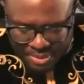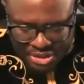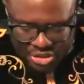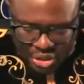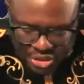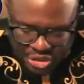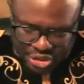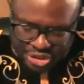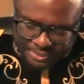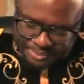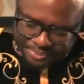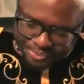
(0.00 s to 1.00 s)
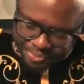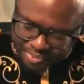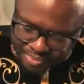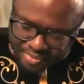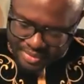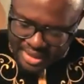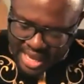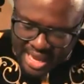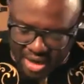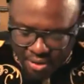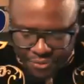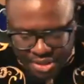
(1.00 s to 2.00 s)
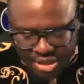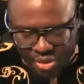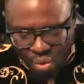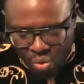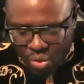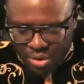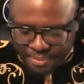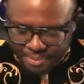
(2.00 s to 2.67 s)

such a lofty goal